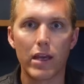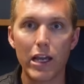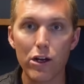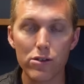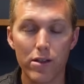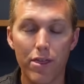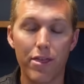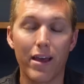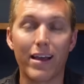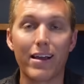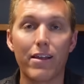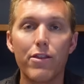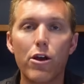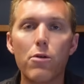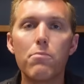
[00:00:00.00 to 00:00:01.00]
Here's the thing.
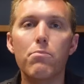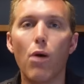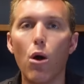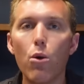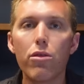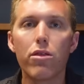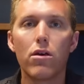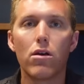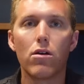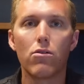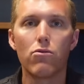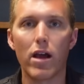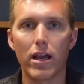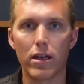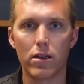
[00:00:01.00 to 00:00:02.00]
They're both
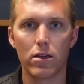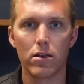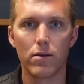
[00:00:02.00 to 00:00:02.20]
right.